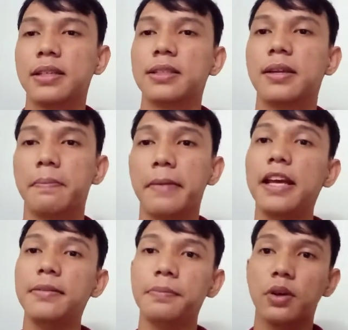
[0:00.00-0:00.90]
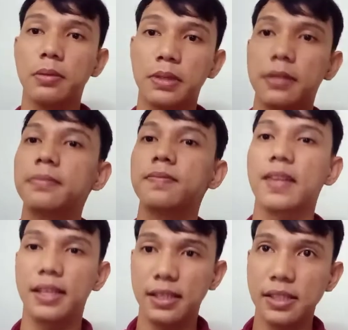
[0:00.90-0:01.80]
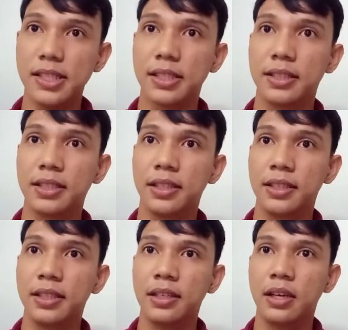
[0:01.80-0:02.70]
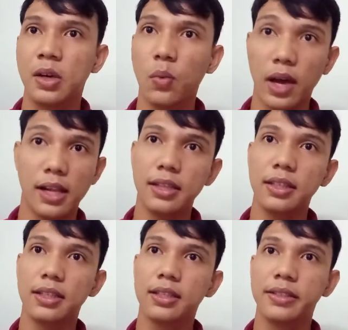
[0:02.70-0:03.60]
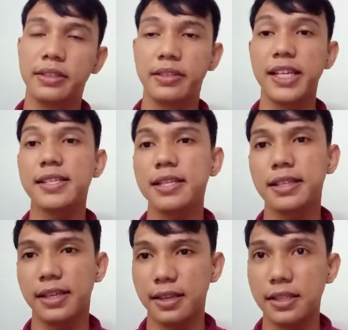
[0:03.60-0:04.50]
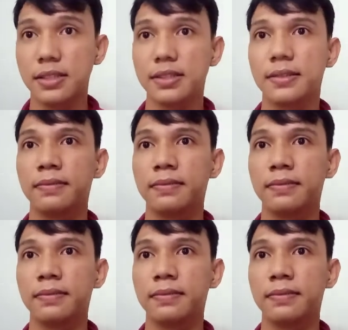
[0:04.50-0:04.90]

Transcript: the main problem is, well, the reason is,